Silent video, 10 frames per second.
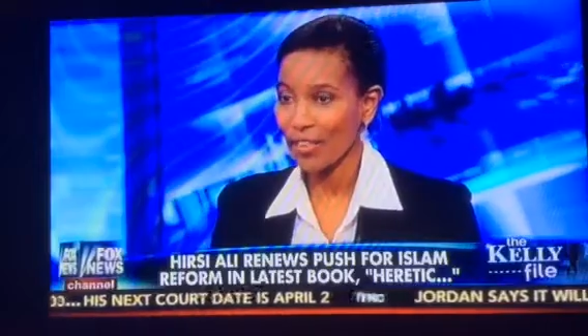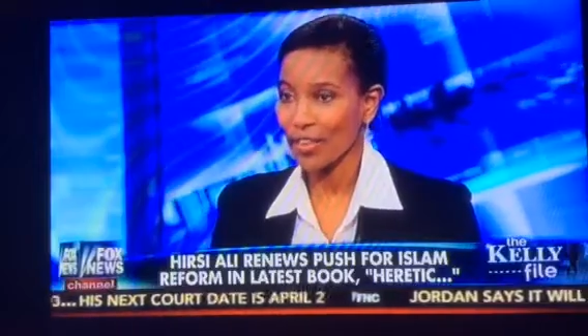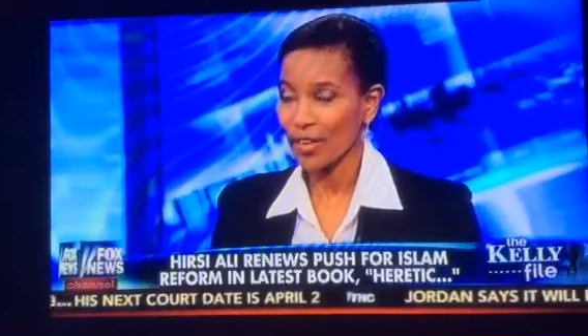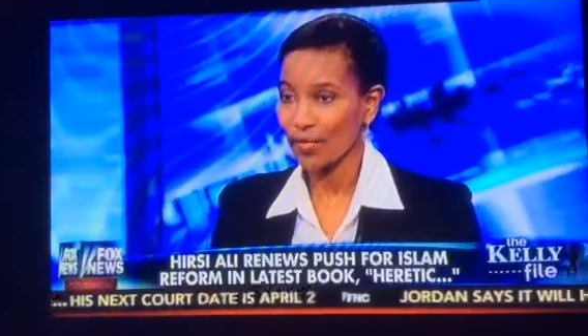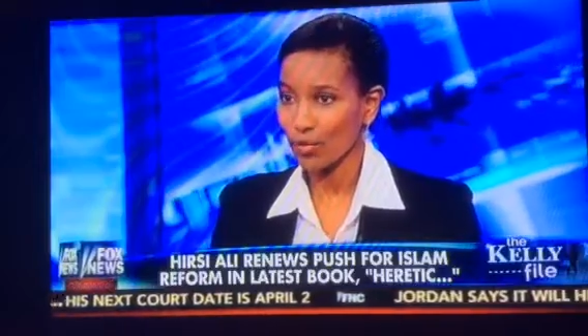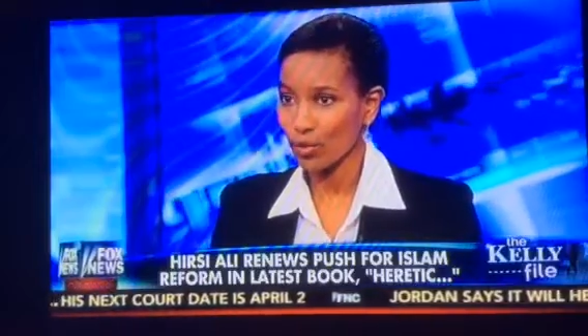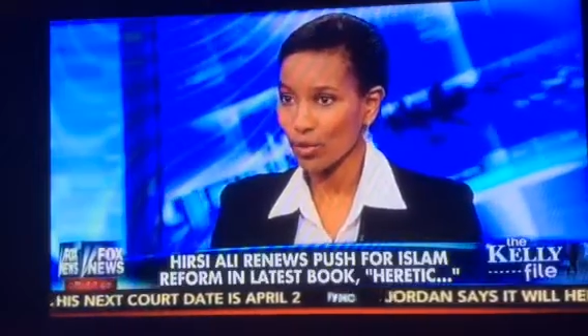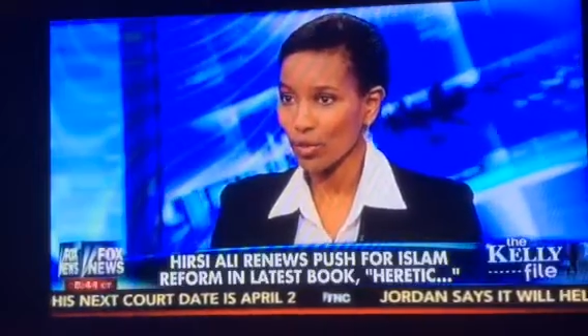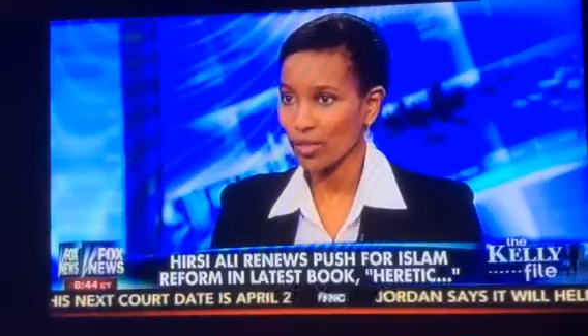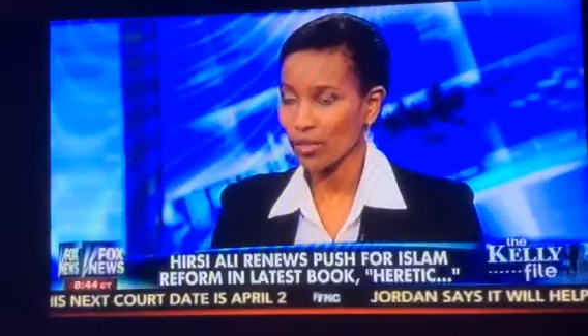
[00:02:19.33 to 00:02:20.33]
that if you
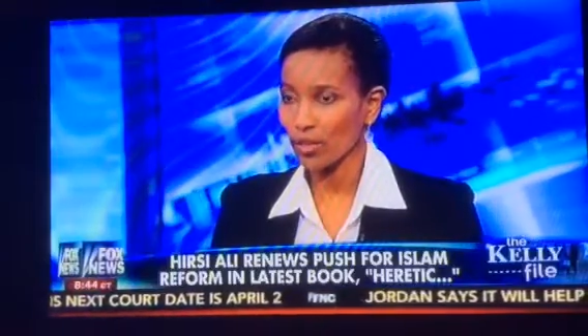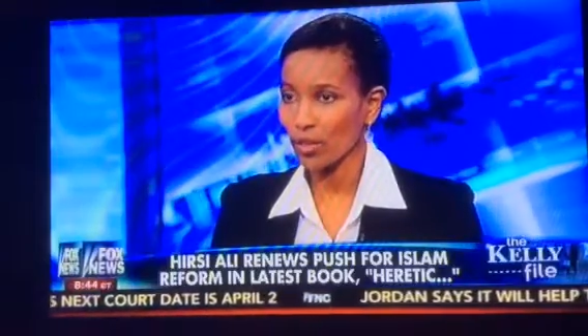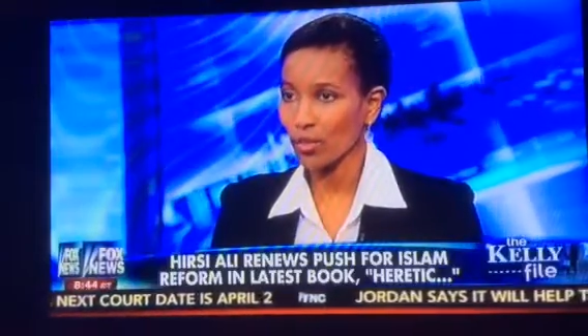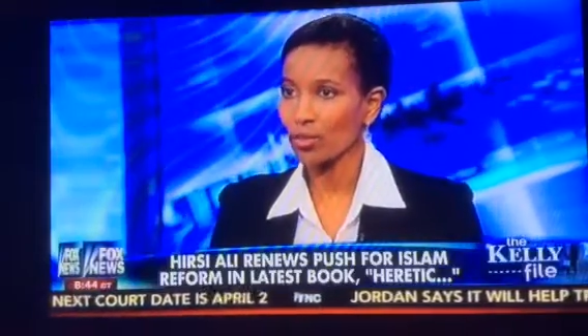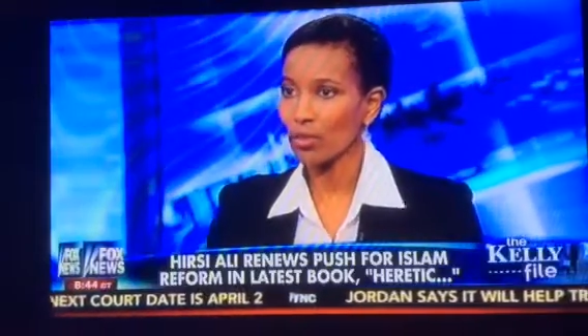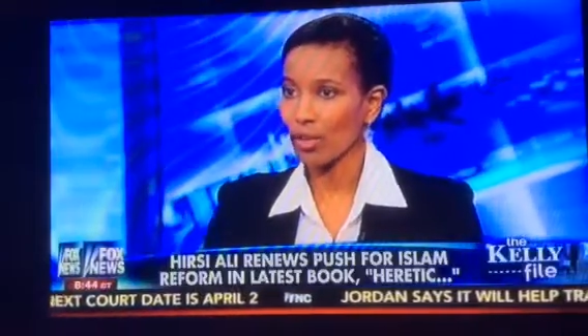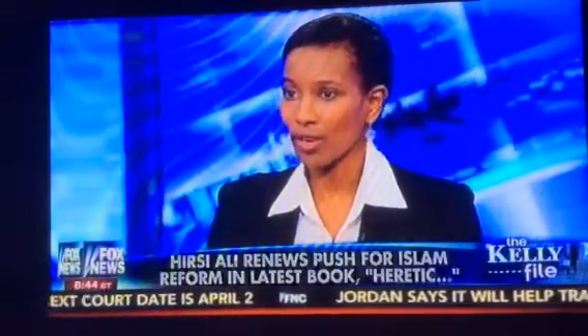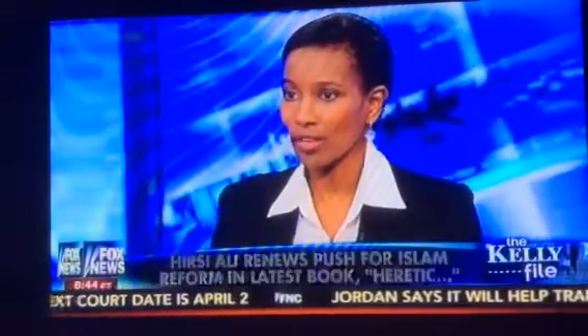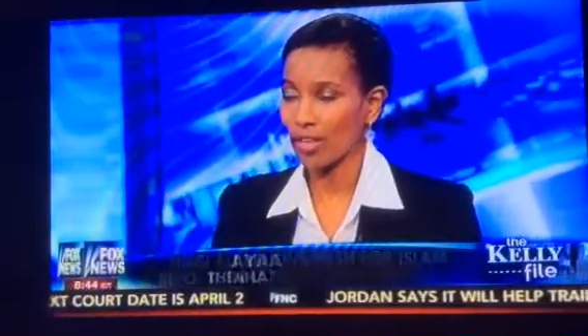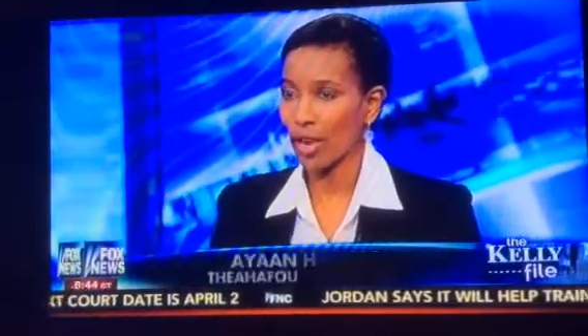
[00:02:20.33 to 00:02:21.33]
do it, you are
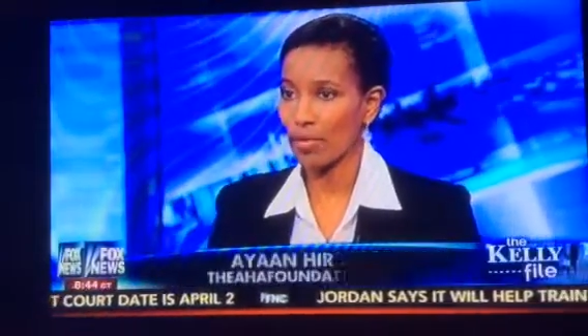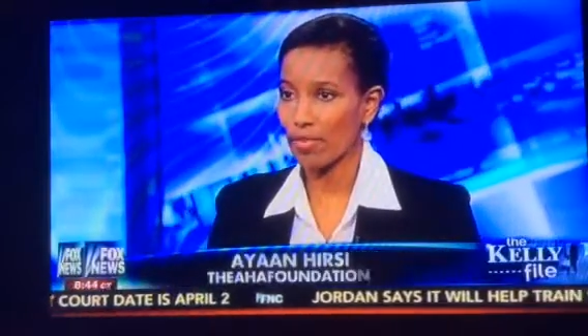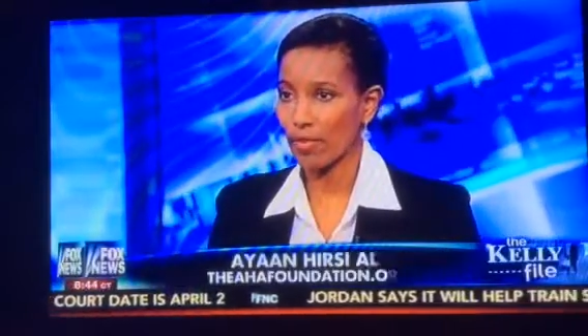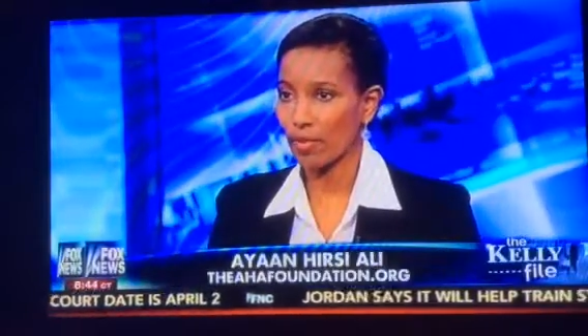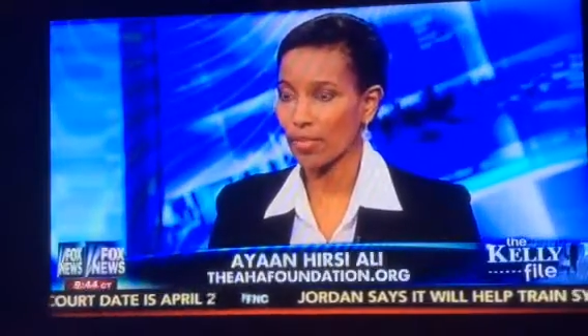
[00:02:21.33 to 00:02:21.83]
an Islamophobe.